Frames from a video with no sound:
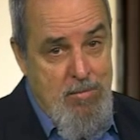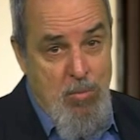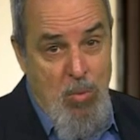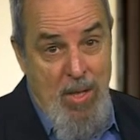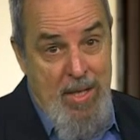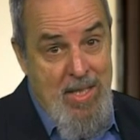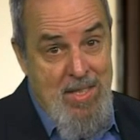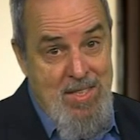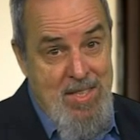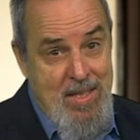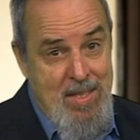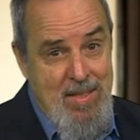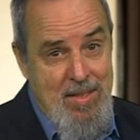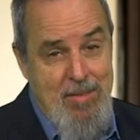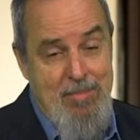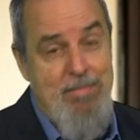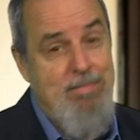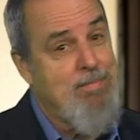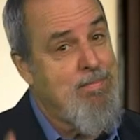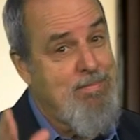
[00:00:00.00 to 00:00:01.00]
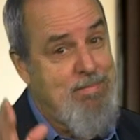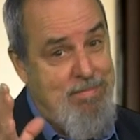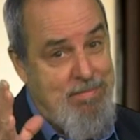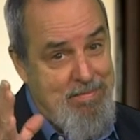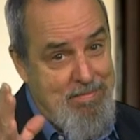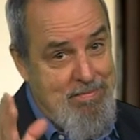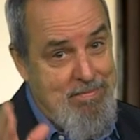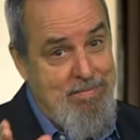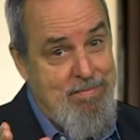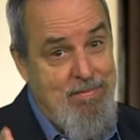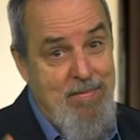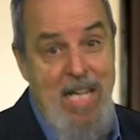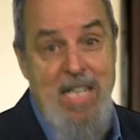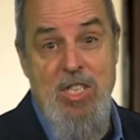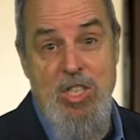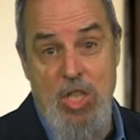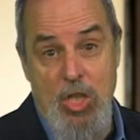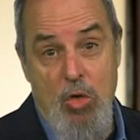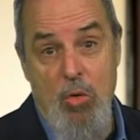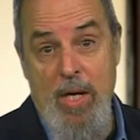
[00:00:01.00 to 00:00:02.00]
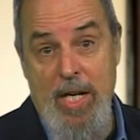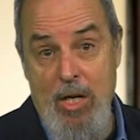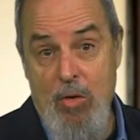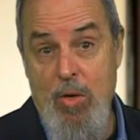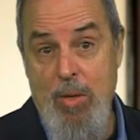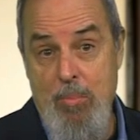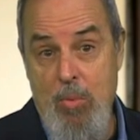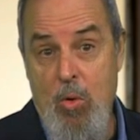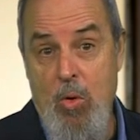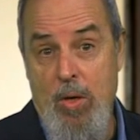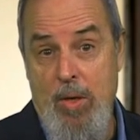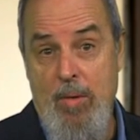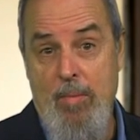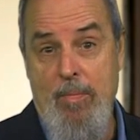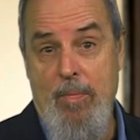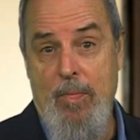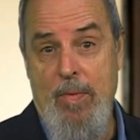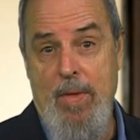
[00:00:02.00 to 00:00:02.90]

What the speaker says: What is it? It's the credit report.